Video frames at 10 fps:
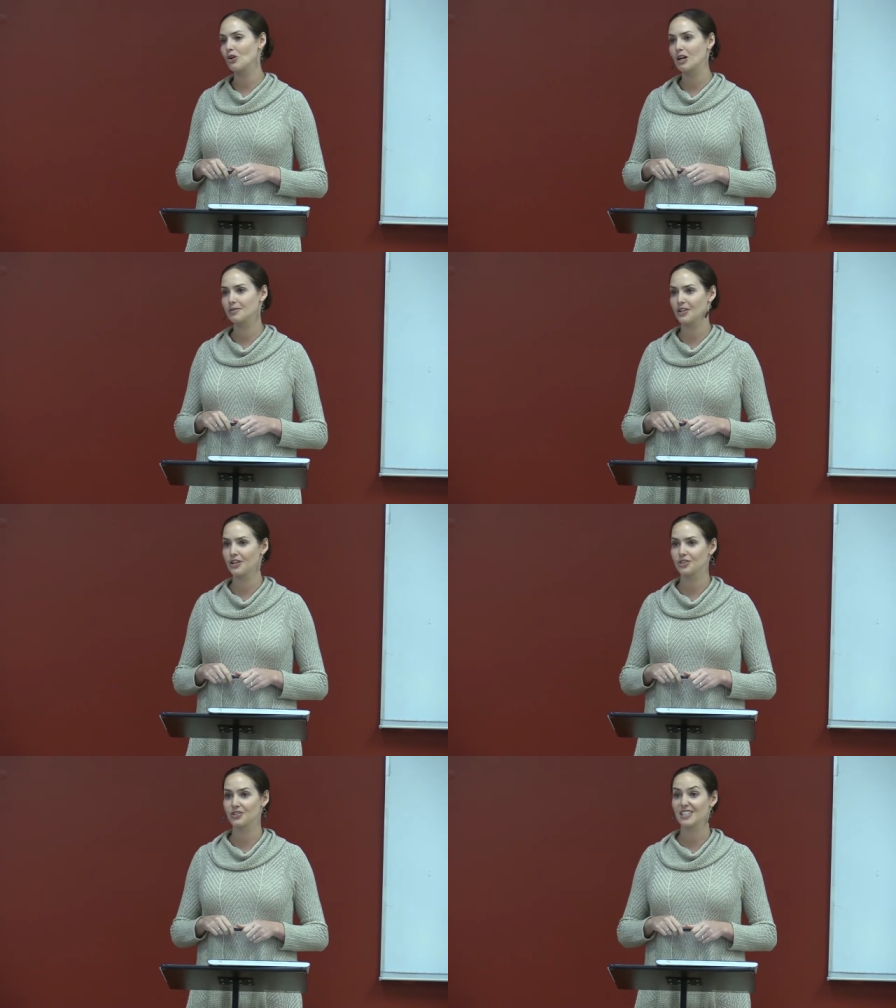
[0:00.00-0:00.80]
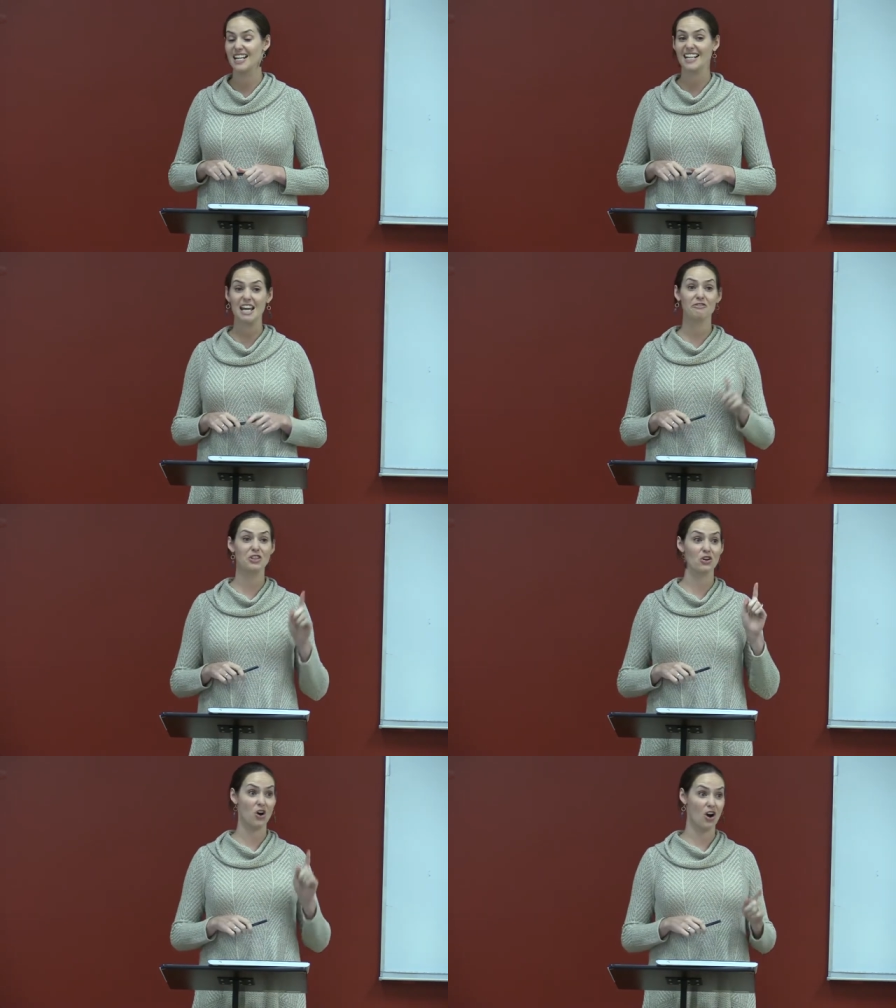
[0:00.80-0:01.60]
programs that you're interested in? If
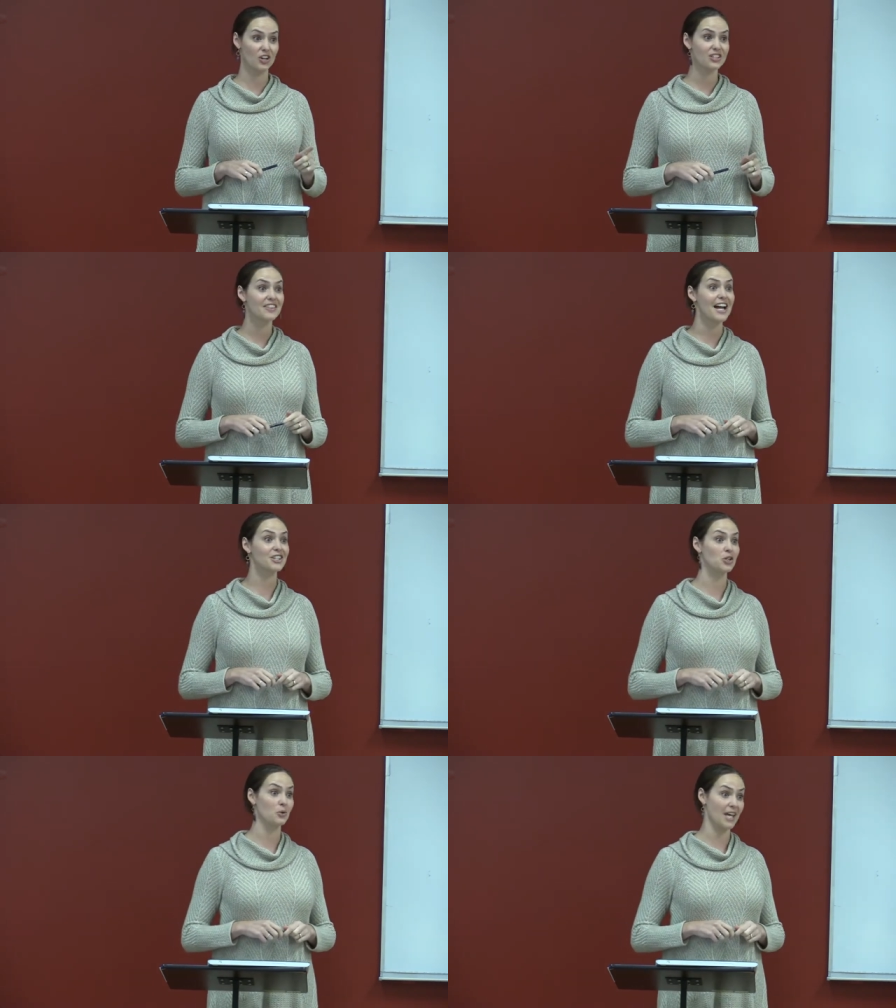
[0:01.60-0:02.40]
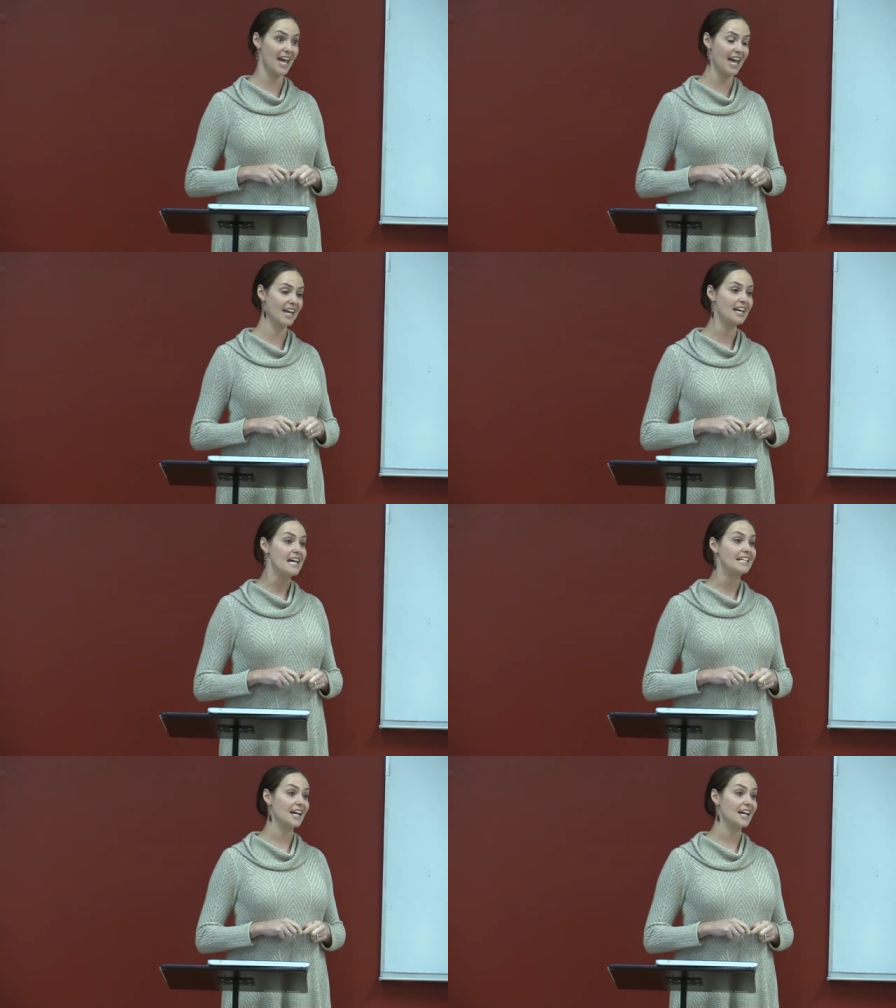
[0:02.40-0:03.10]
there aren't, that's okay.